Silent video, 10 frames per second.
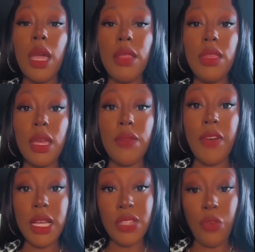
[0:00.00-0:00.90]
There is
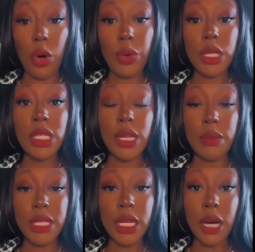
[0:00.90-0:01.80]
the only way
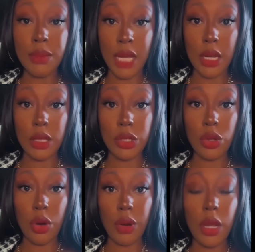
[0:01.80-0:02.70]
Joe could
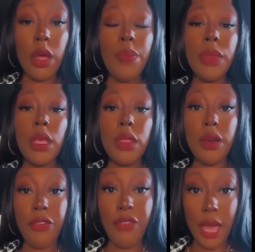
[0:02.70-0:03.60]
have solid ground
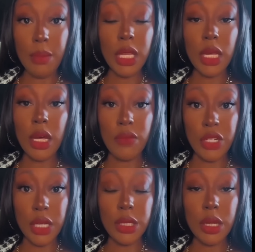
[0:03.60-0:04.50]
coming against
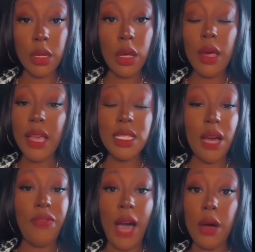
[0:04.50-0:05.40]
me for my
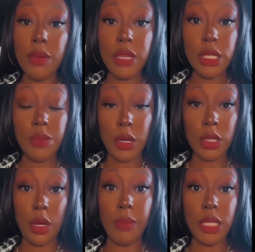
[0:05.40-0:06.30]
thoughts and opinions
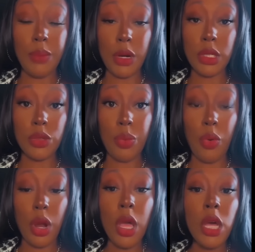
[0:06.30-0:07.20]
is if he is different.